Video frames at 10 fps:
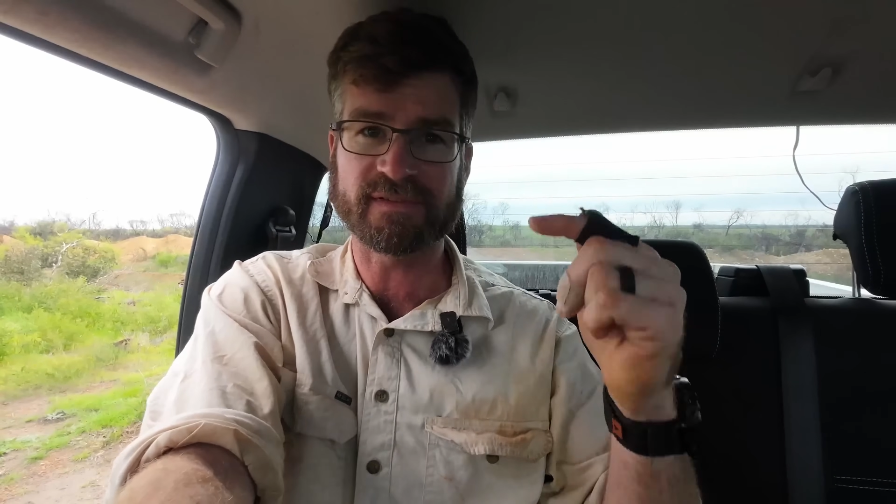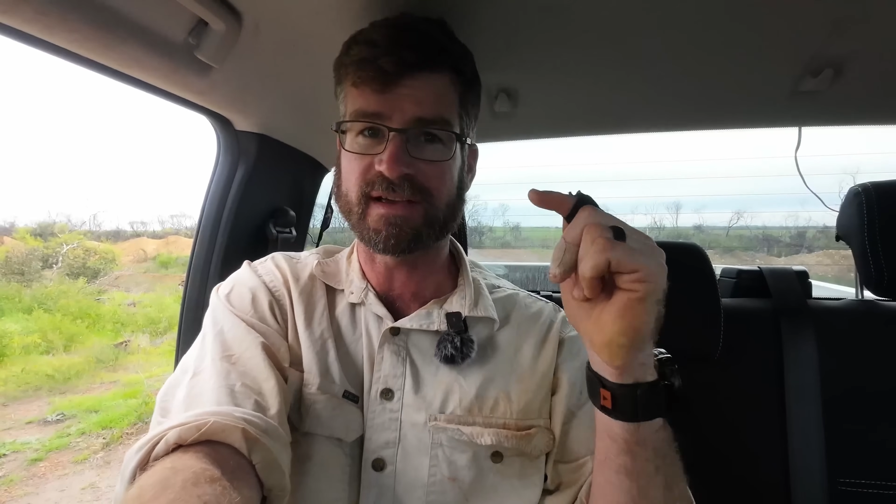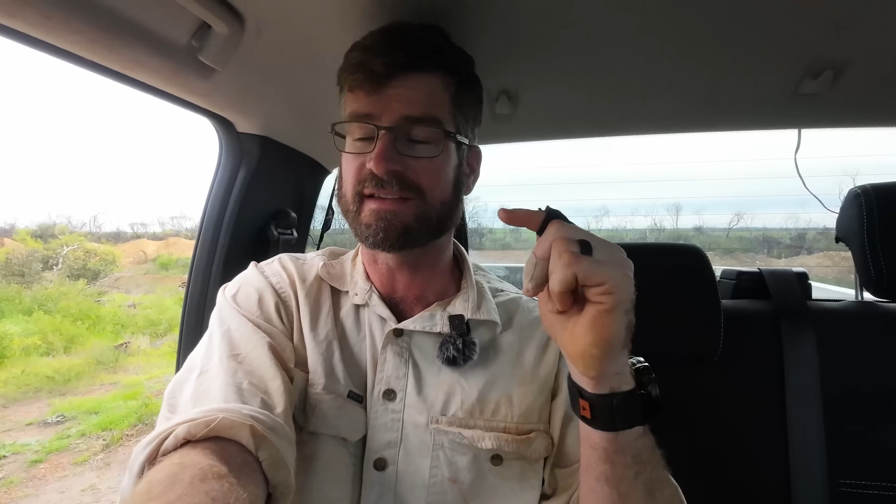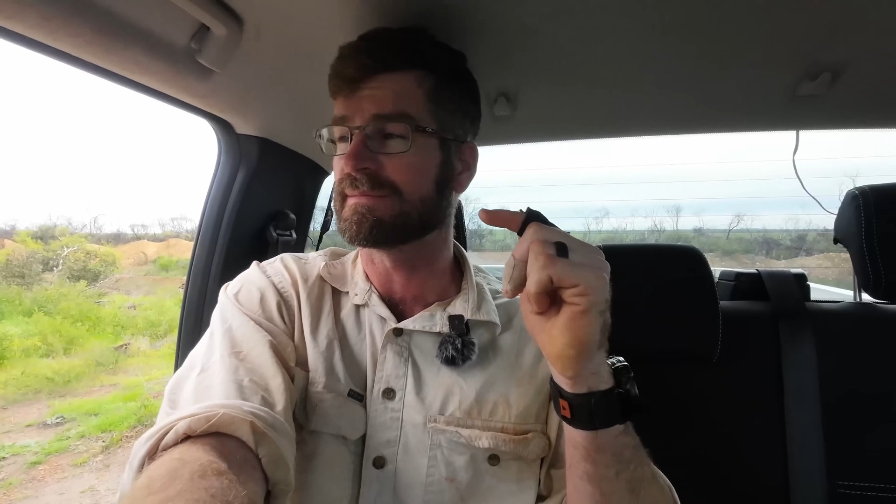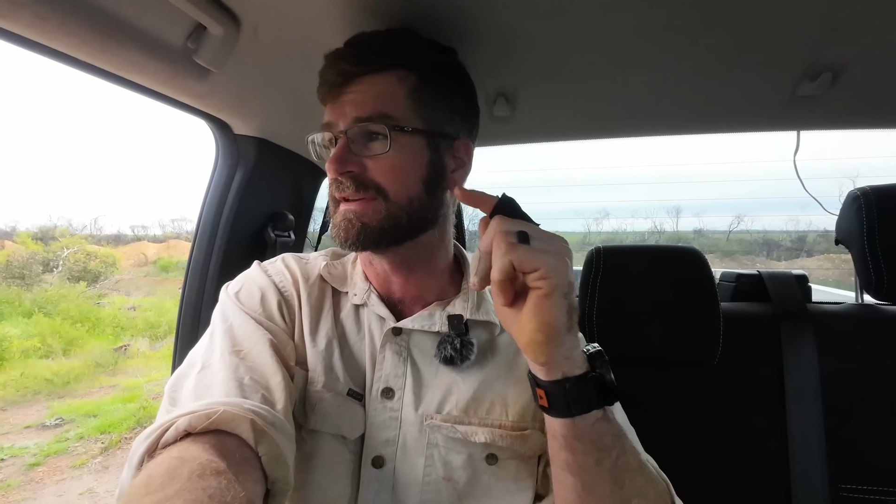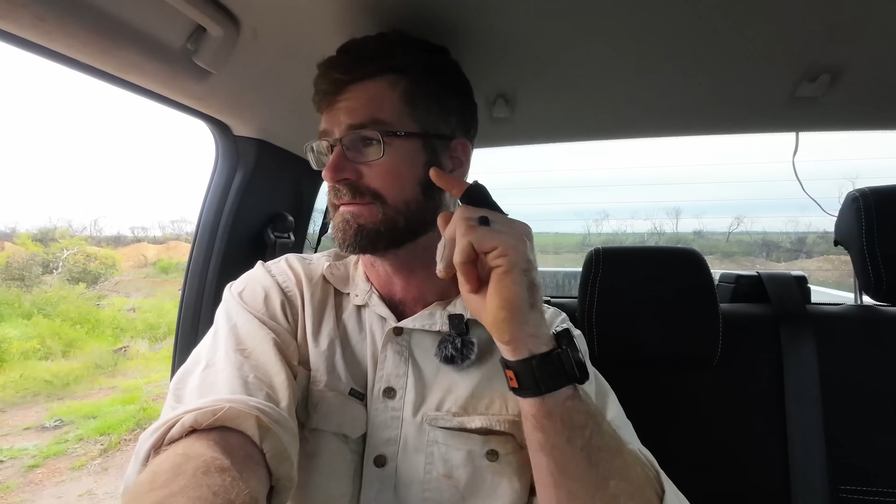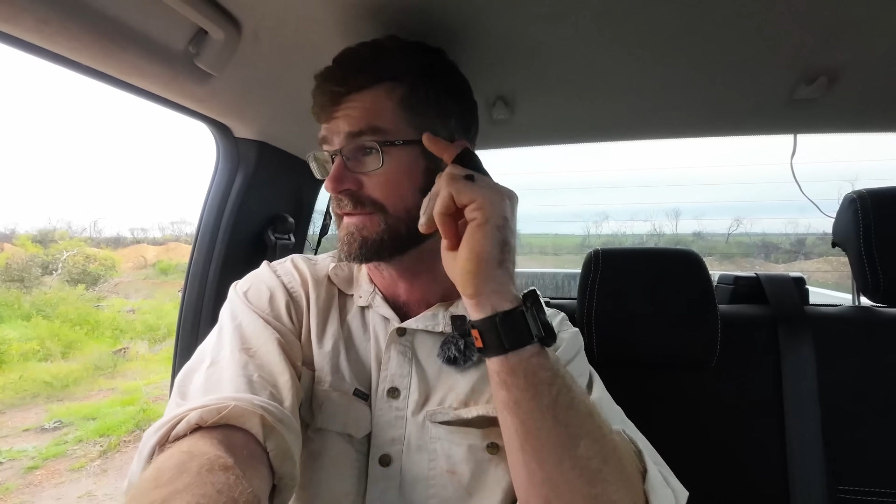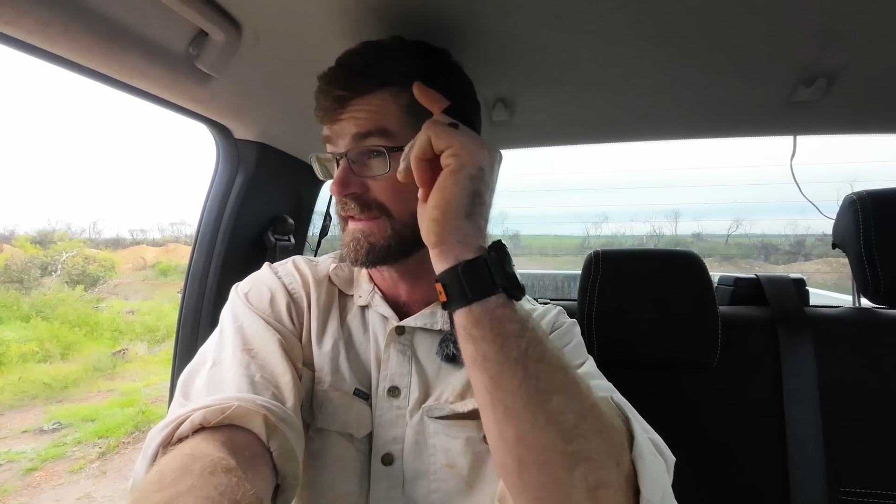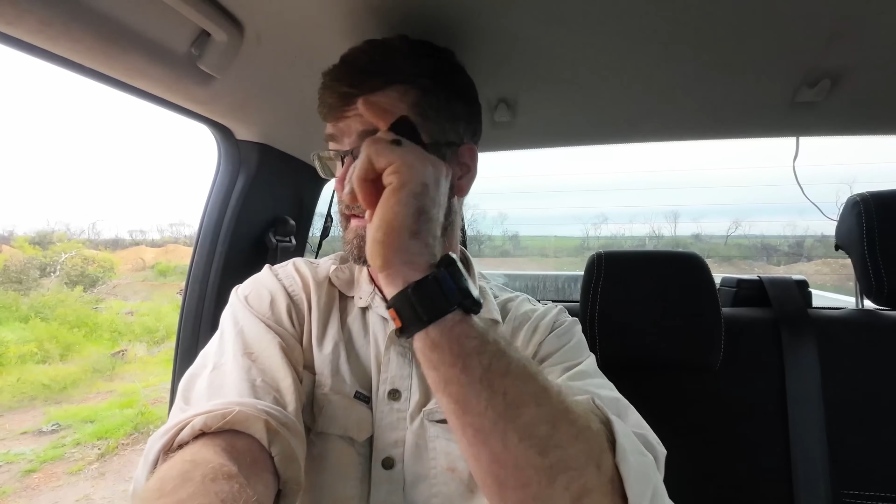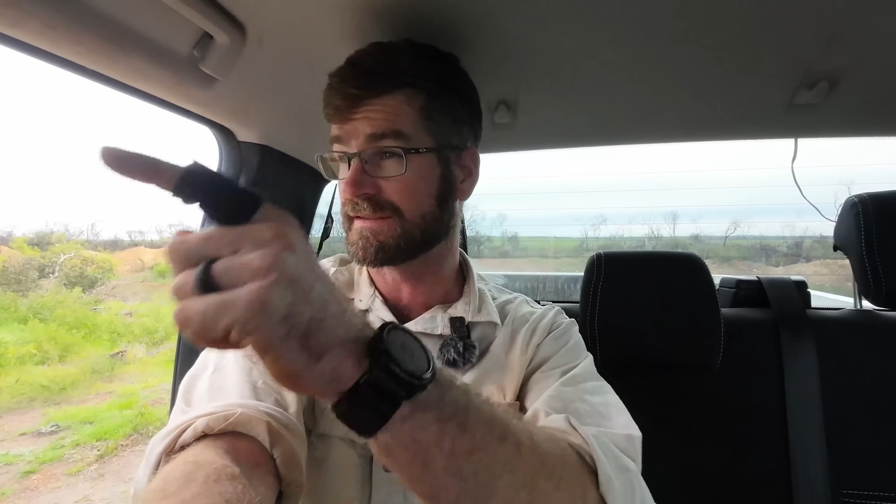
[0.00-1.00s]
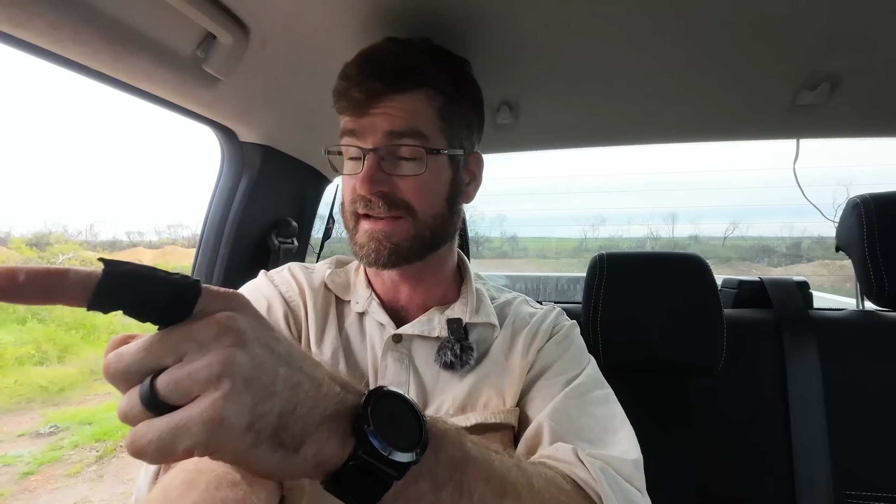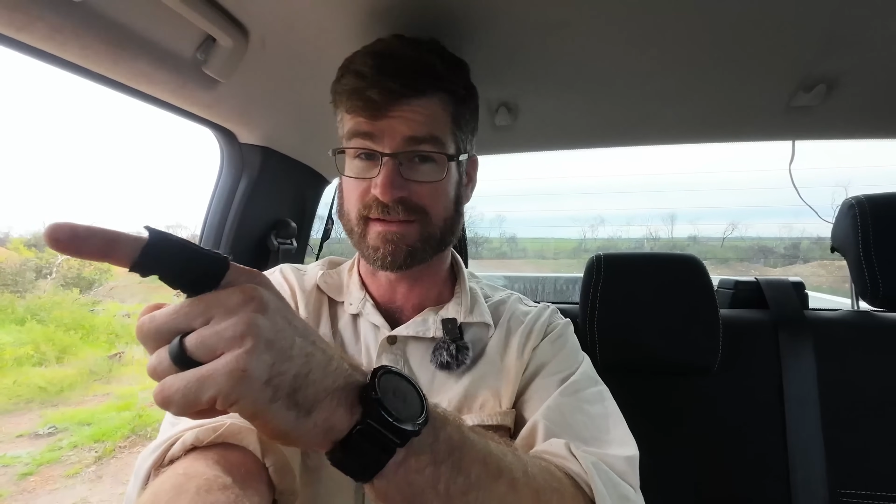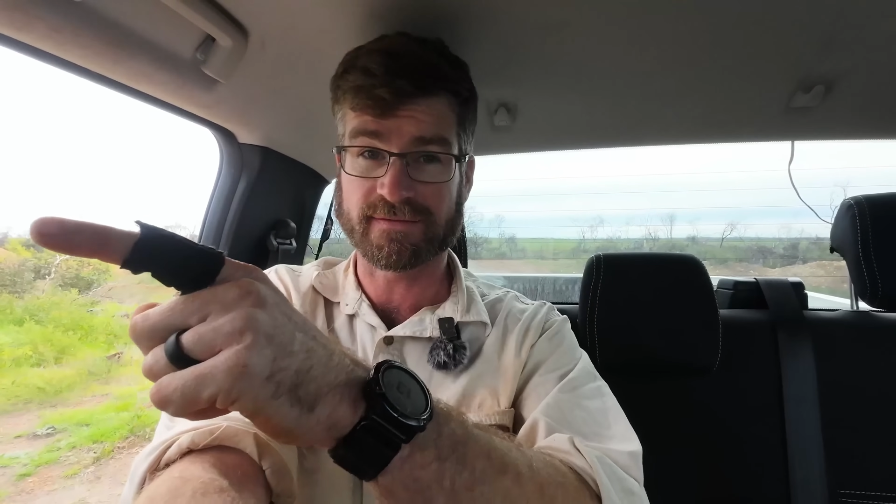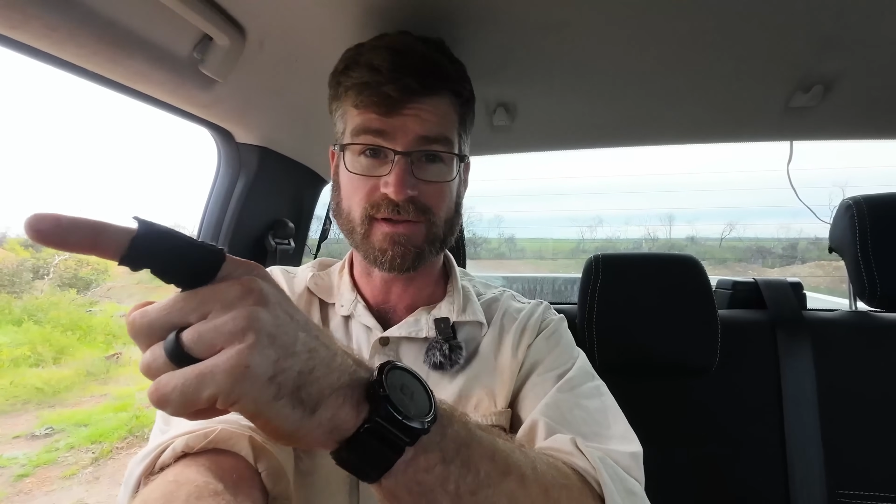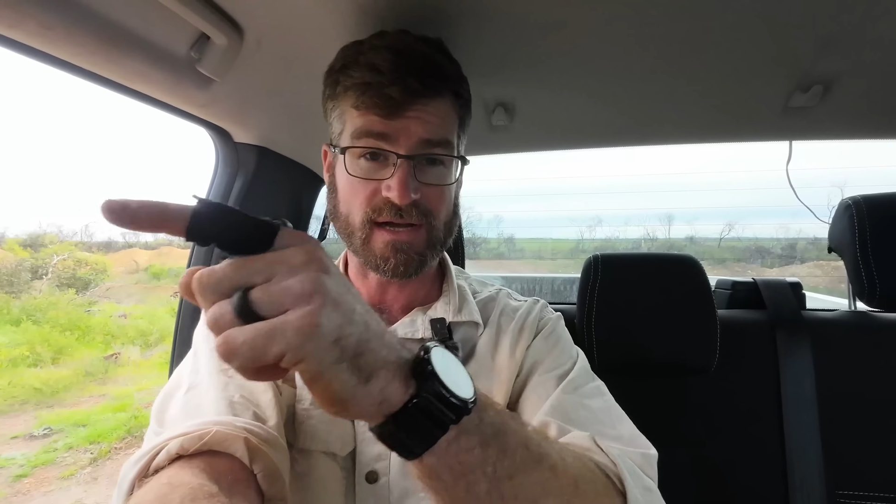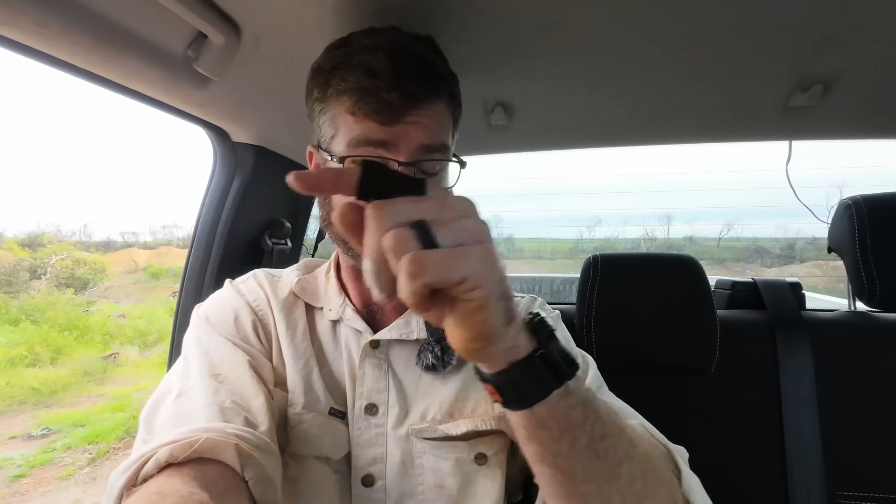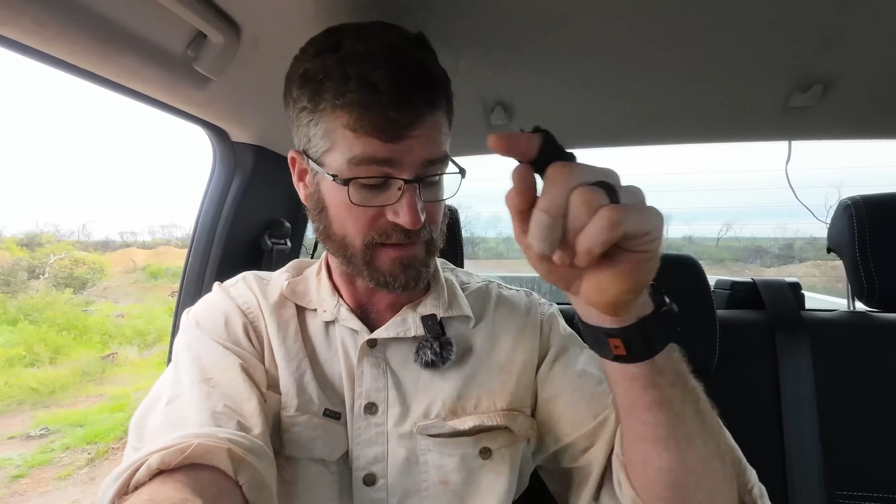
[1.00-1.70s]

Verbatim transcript: takes me for this next flight,